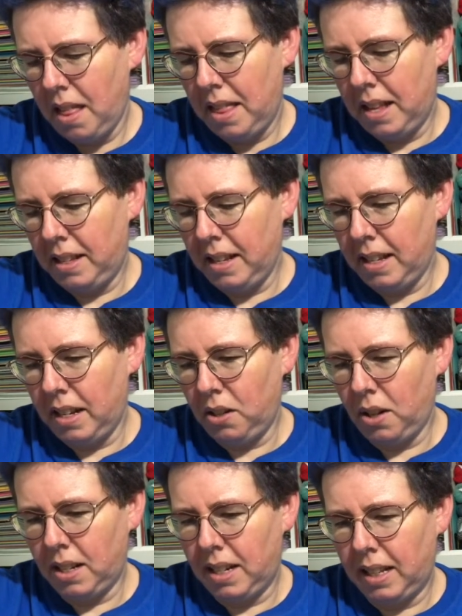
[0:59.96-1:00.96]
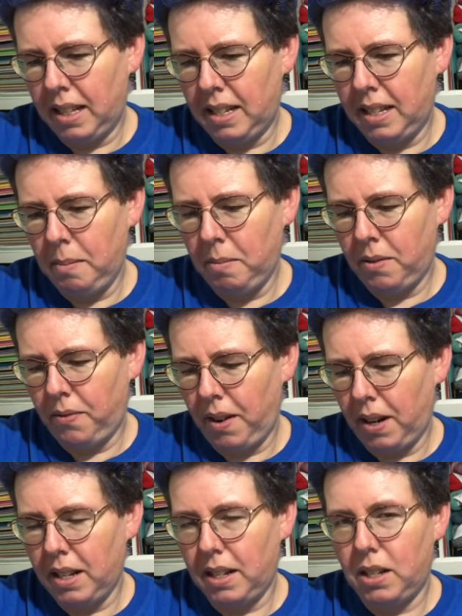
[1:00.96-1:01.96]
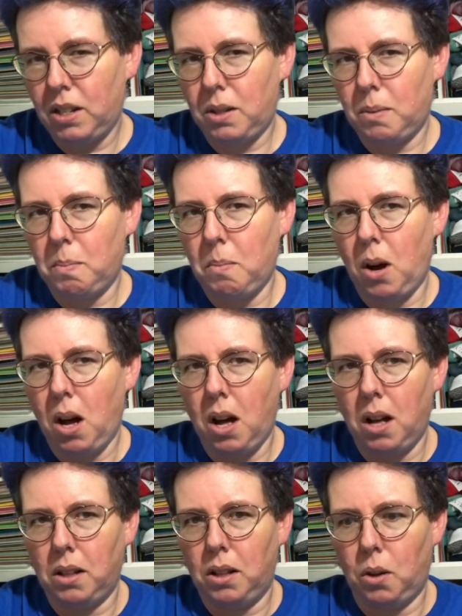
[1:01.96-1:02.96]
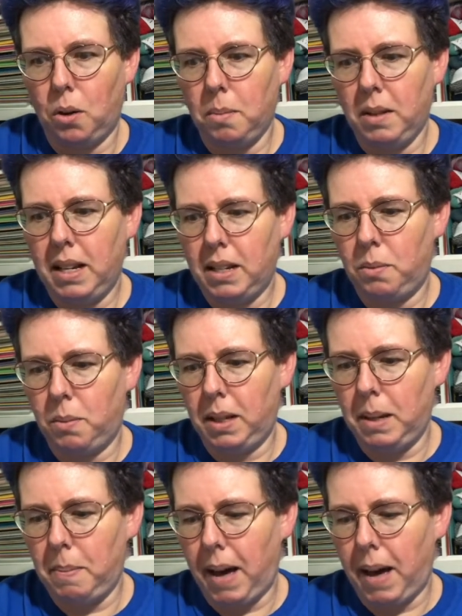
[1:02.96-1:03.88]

This is interesting. This seems very small. Normally it's really